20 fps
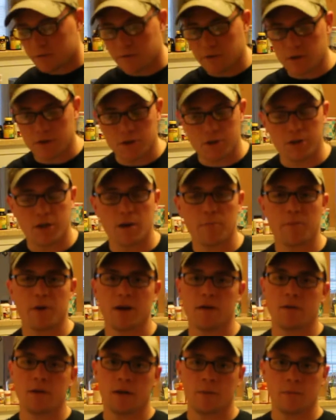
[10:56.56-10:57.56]
finish up,
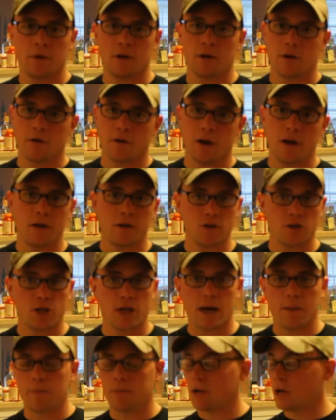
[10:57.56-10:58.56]
and then I'm gonna go ahead and
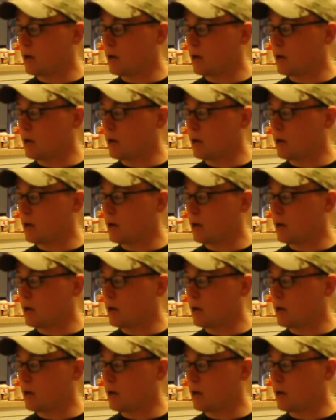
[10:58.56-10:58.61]
chop it